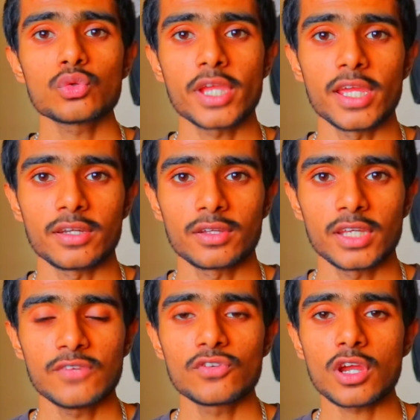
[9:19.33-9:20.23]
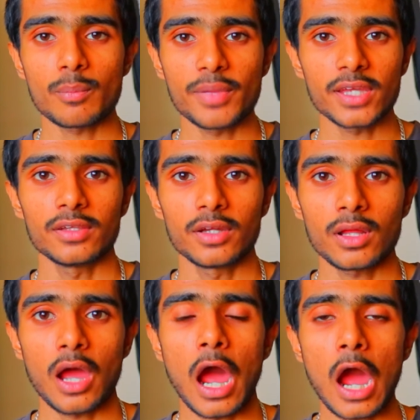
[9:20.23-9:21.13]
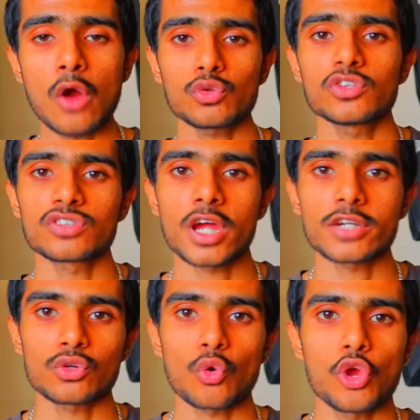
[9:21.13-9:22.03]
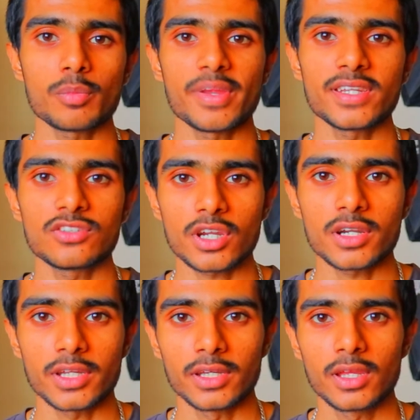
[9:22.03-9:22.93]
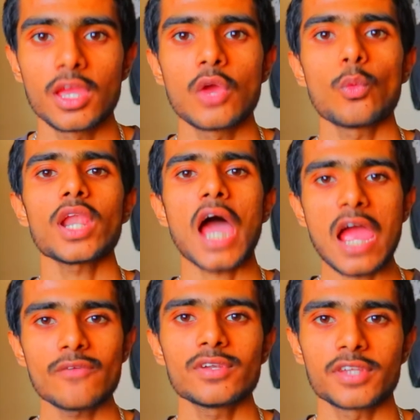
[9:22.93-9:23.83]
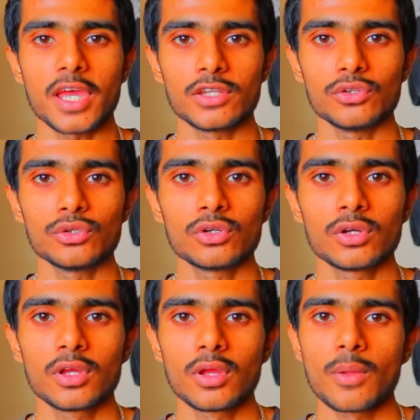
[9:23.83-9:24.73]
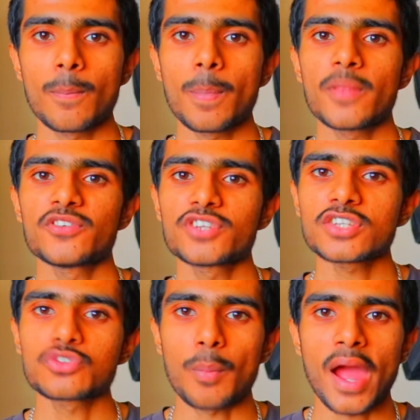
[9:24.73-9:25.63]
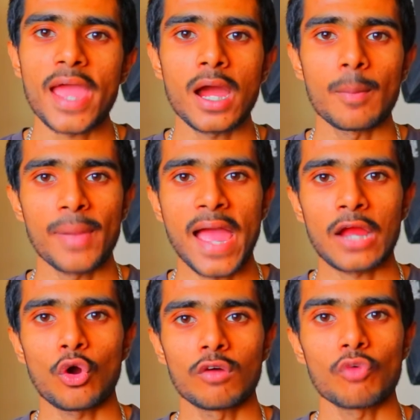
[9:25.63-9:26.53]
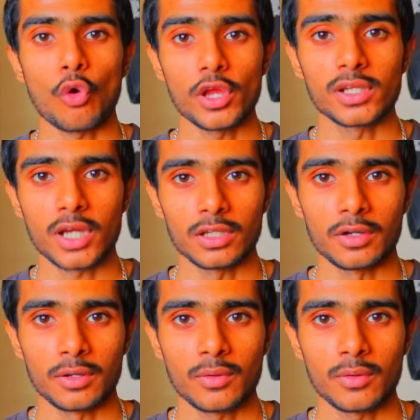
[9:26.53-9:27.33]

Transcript: to get if you are a beginner? How to start your oil painting journey? Well, I will tell you, just buy a pack of oil color.